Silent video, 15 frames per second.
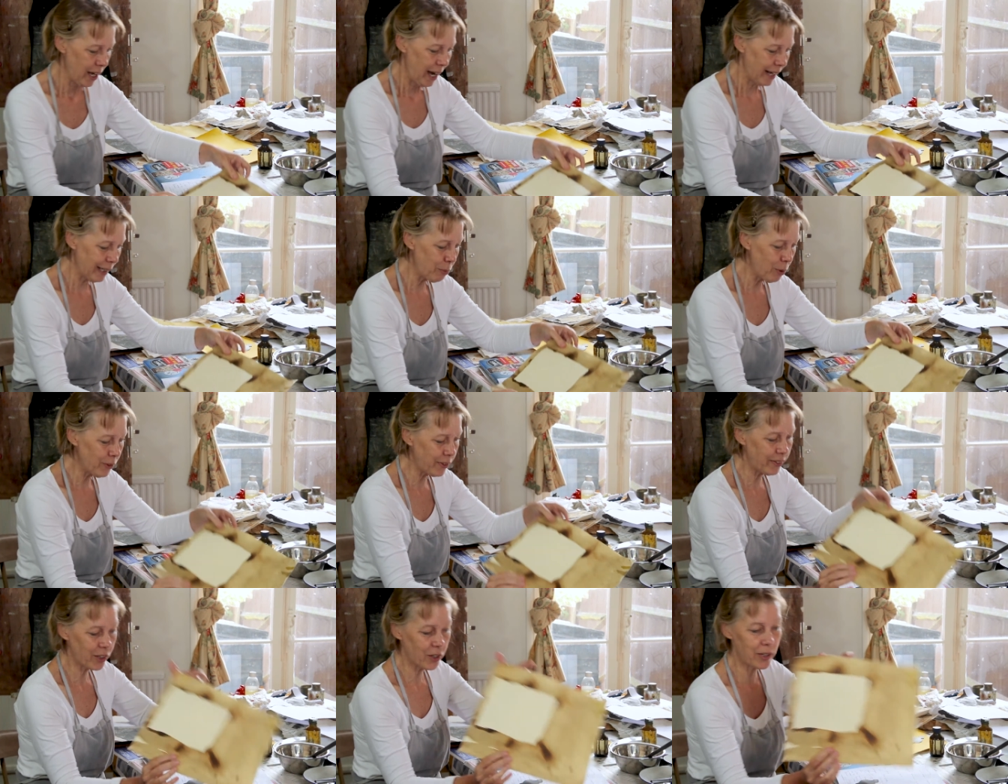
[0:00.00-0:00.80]
And I
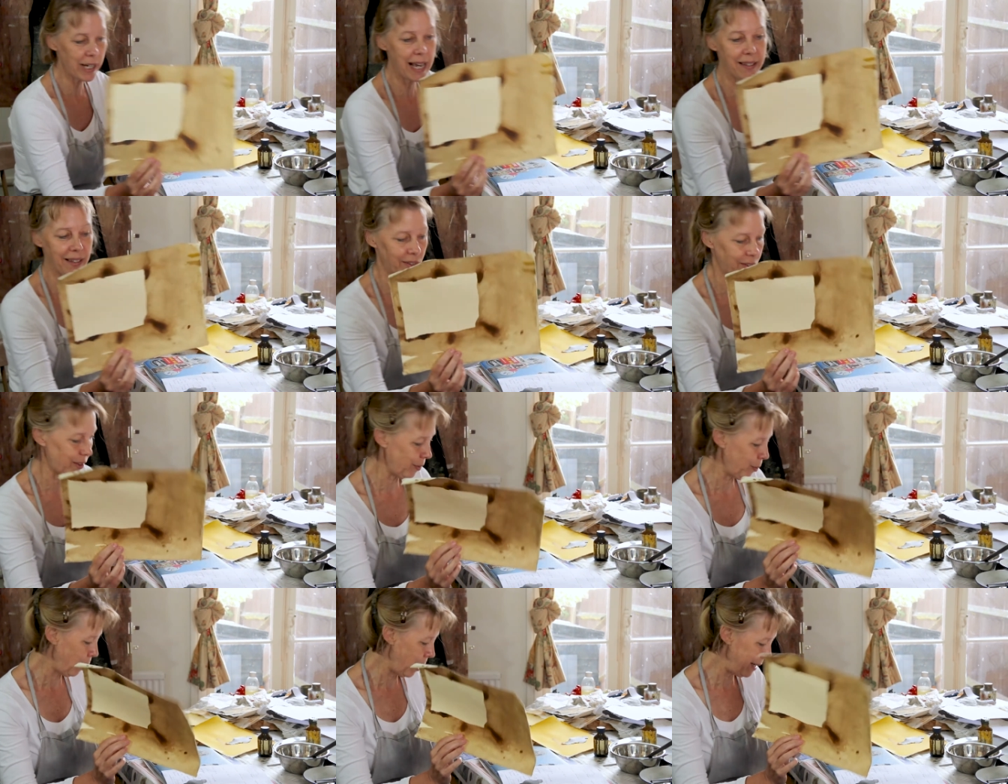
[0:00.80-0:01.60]
wanted to create this sort
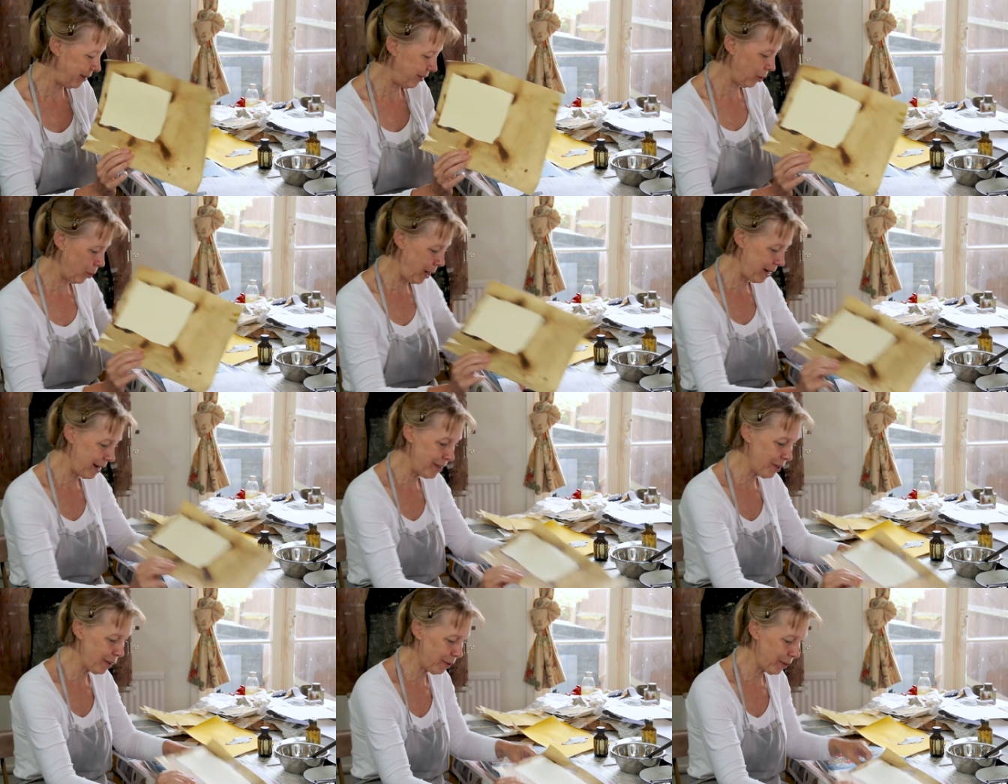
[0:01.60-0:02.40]
of white square. I
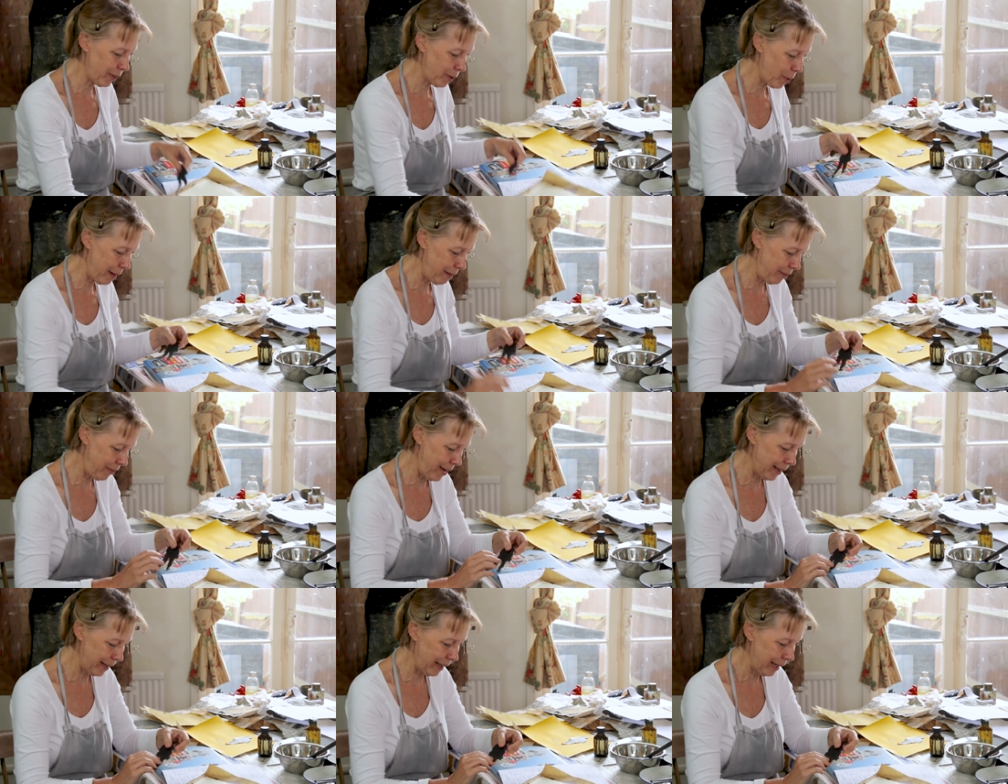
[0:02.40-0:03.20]
thought it was quite
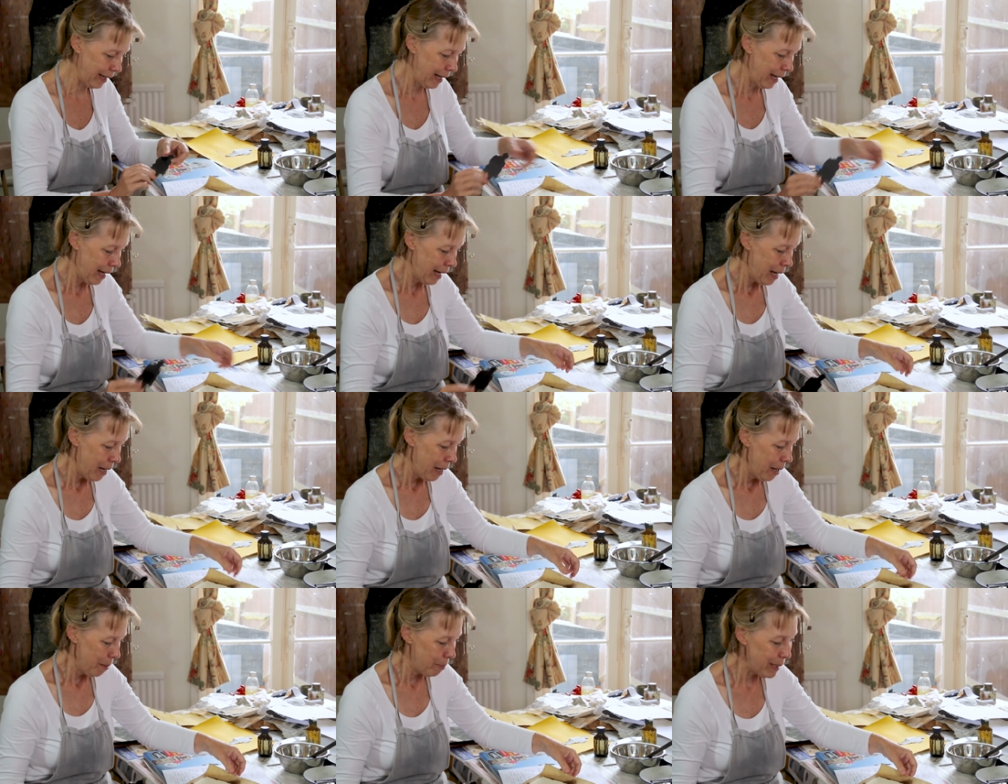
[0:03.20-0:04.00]
fun.
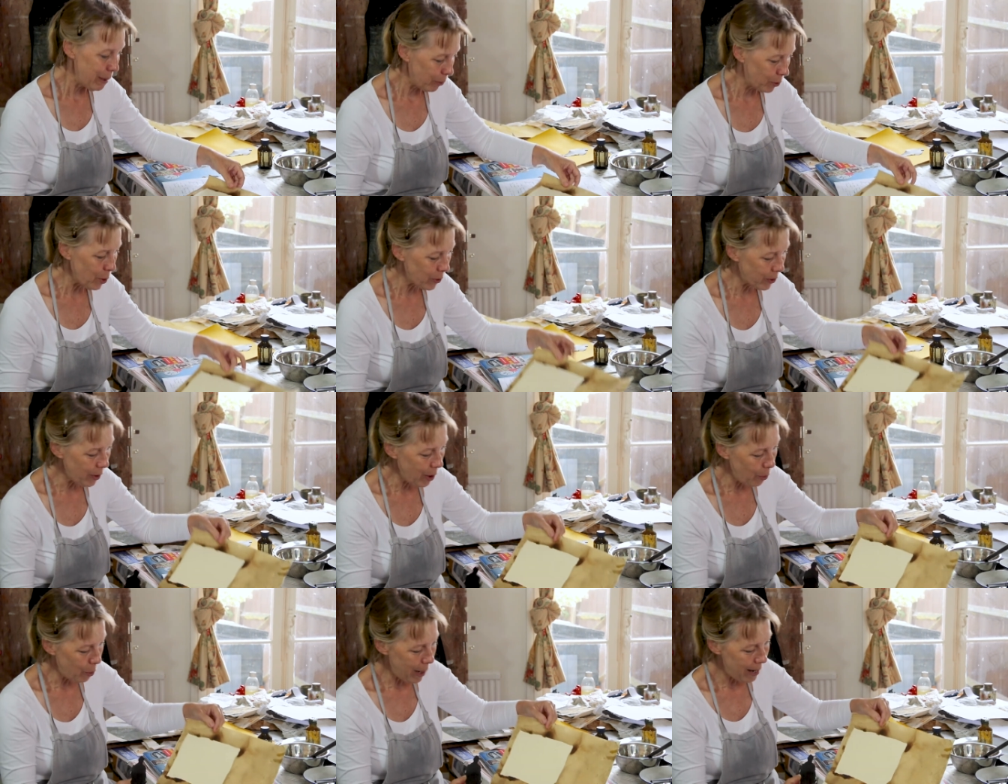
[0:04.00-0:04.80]
But it was
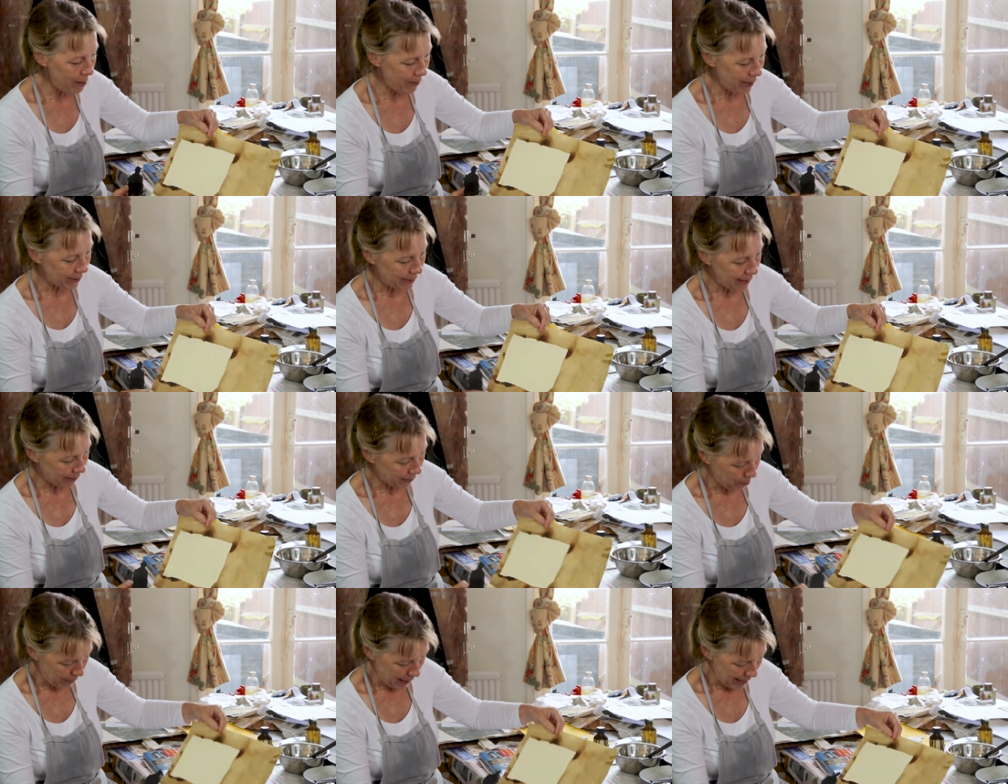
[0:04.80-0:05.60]
also a way of actually
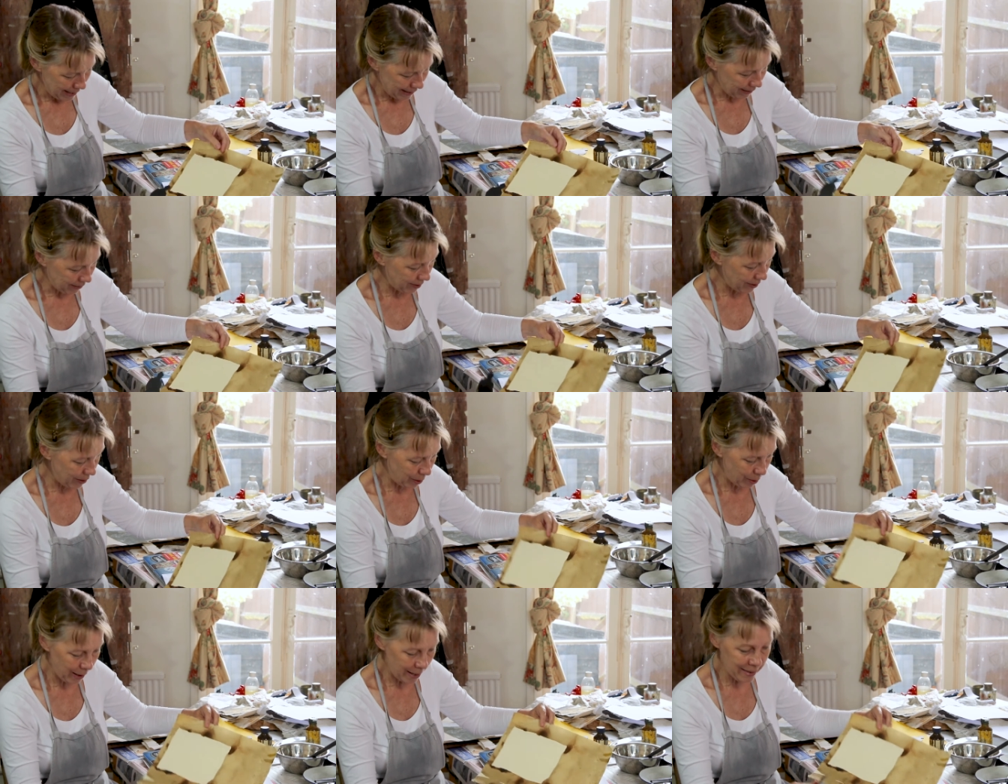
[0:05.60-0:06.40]
explaining to you.